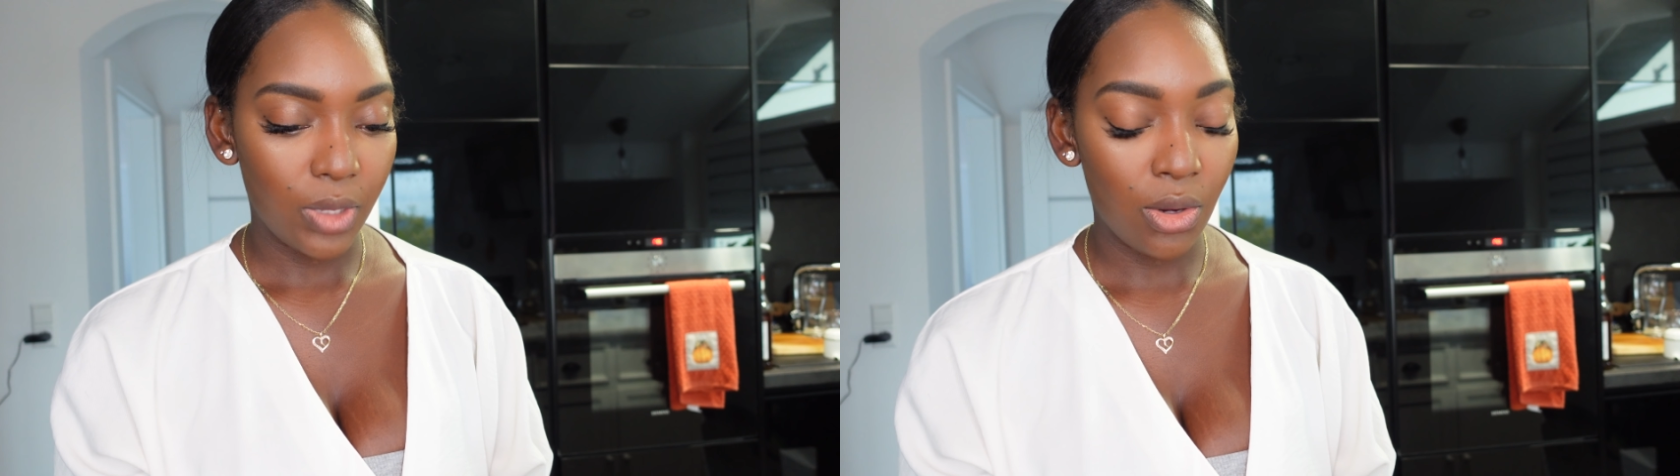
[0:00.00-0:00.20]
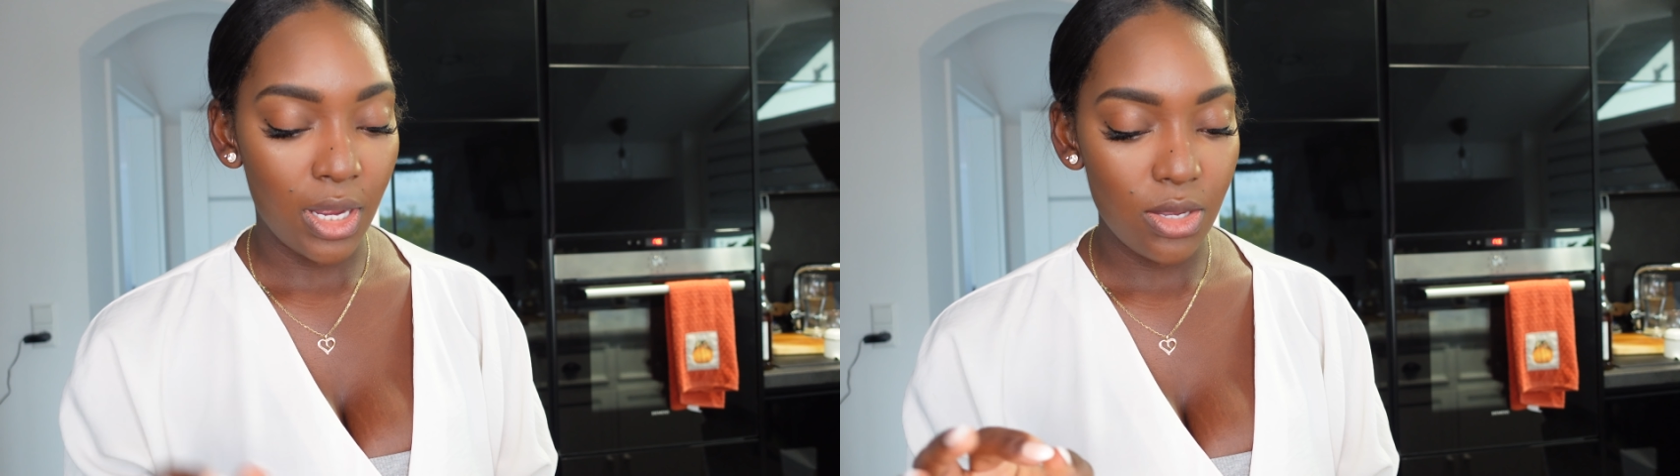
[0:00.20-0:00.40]

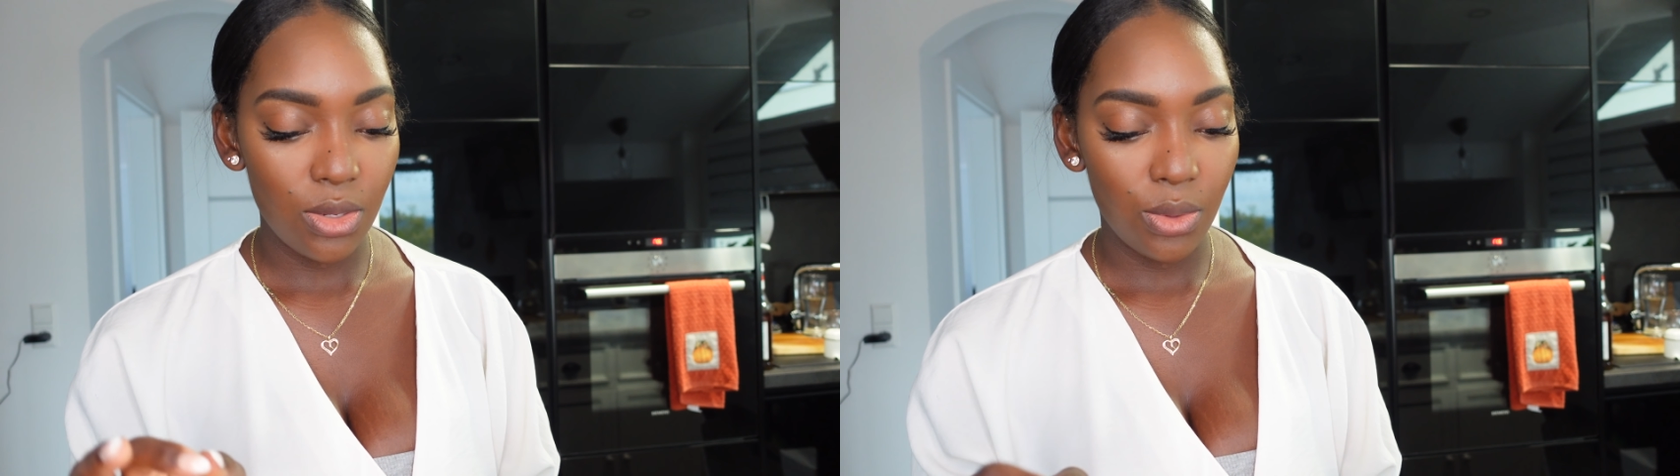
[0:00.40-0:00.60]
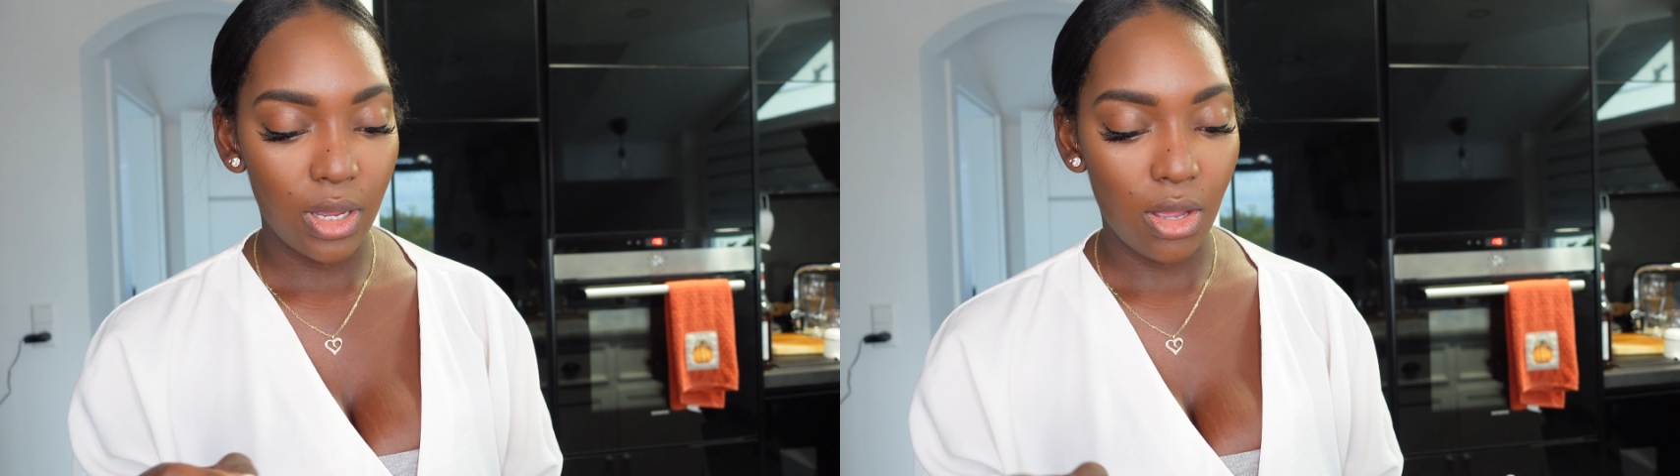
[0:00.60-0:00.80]
No, I used to
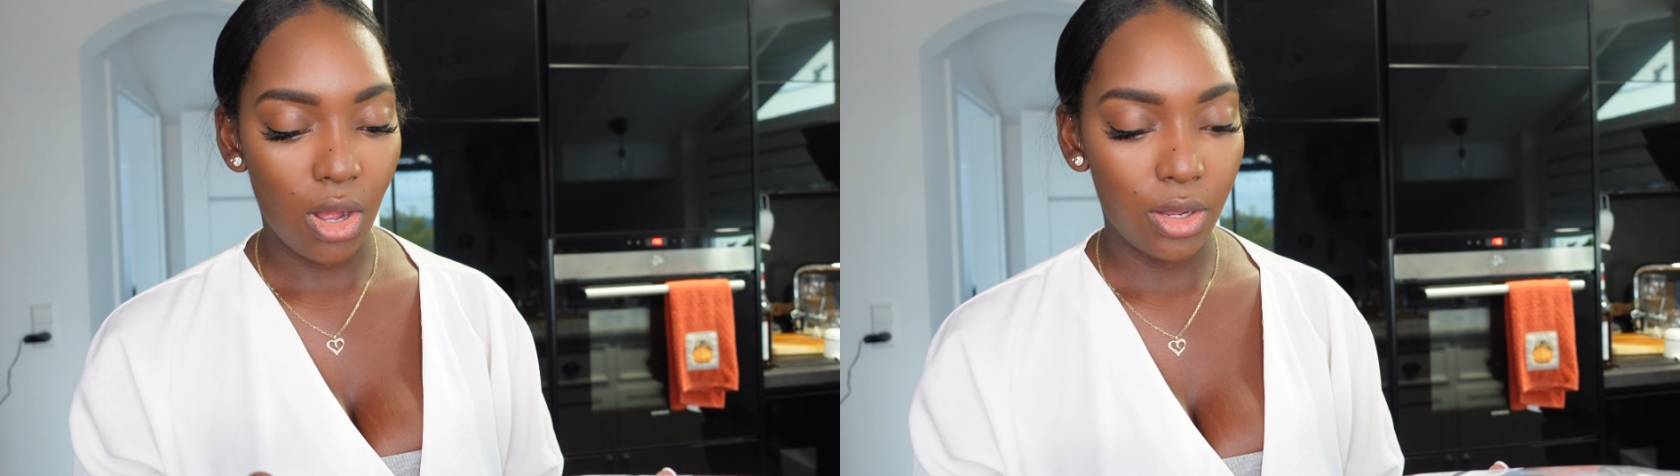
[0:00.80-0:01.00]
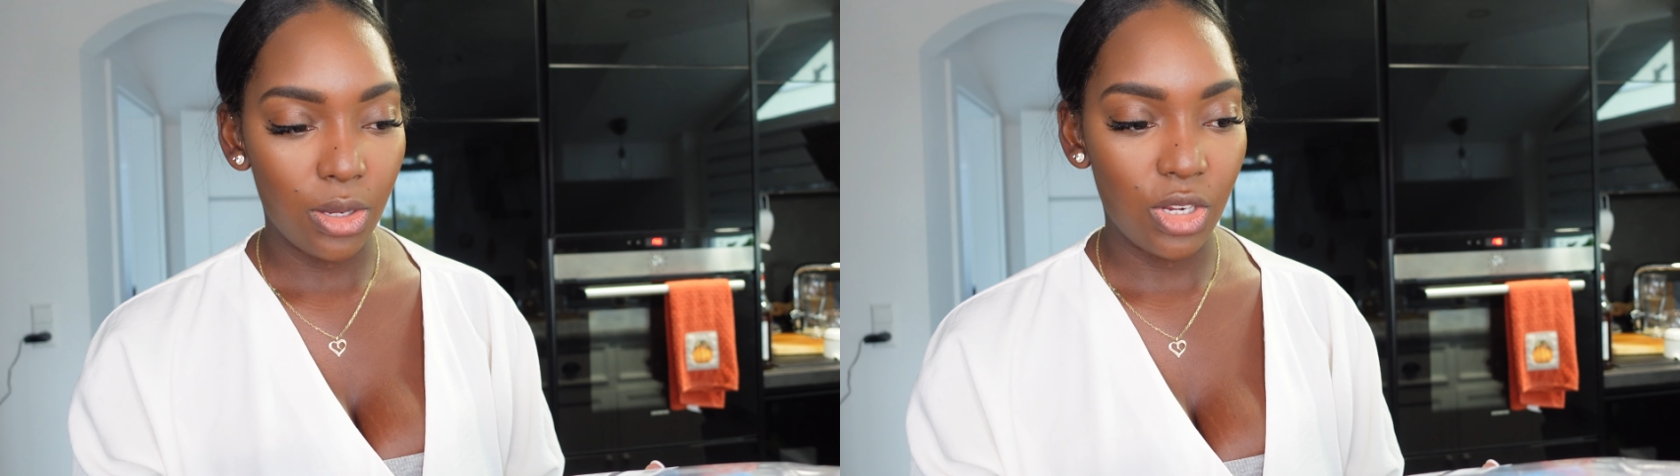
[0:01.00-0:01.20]
do it in
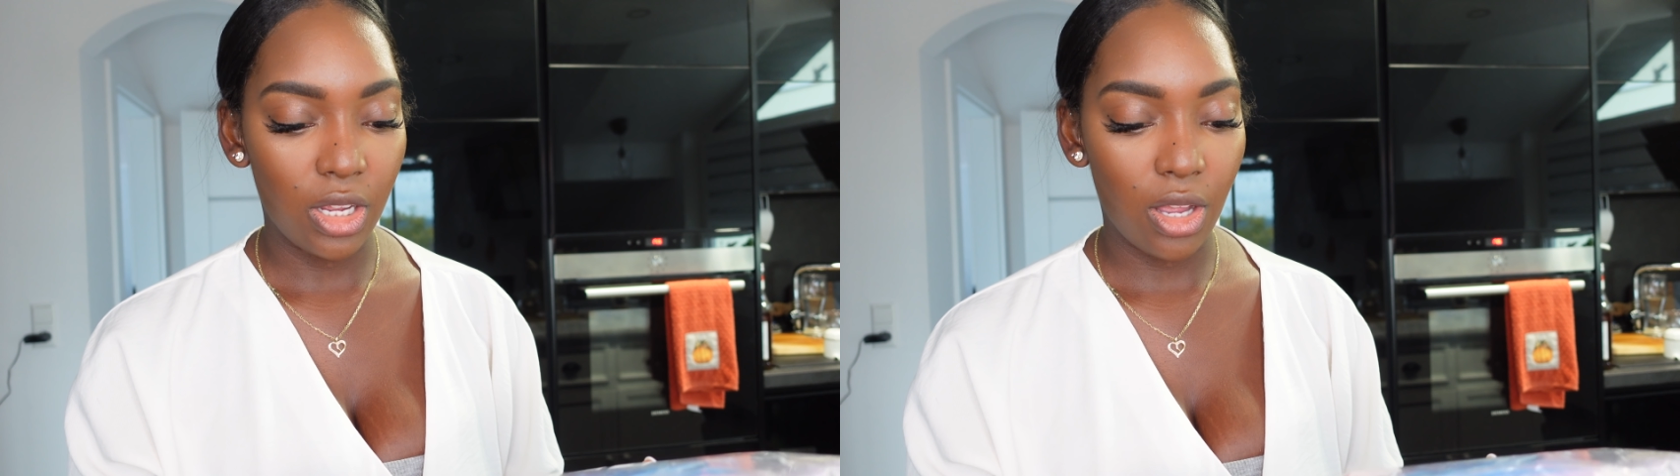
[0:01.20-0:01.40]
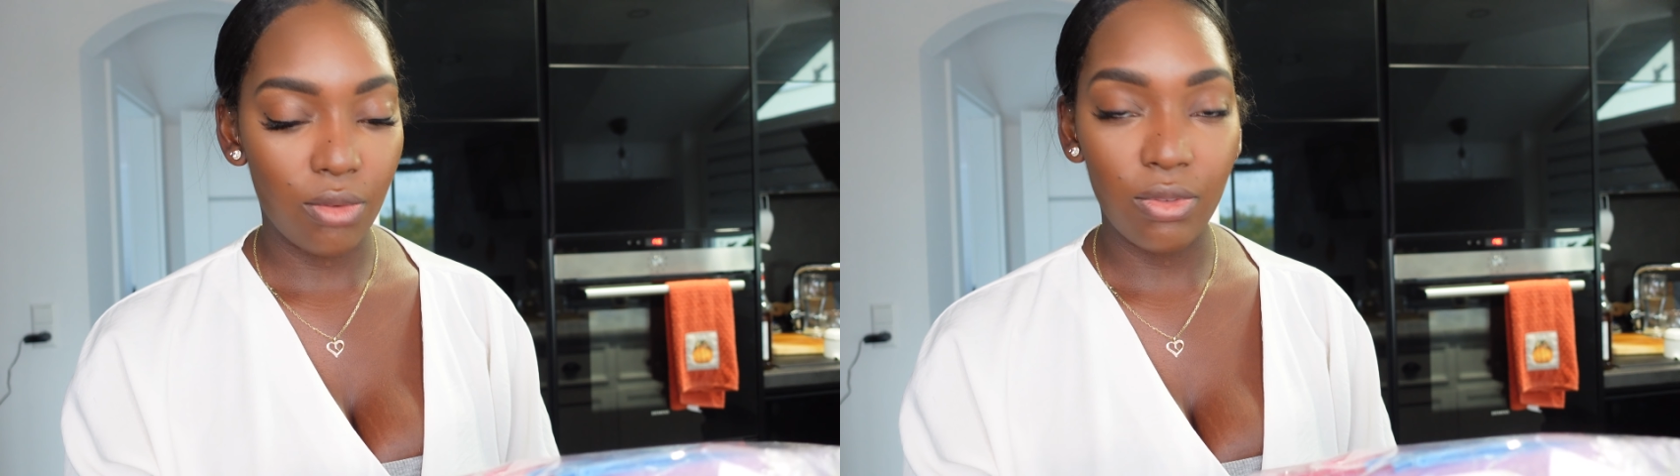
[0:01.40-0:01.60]
college and I got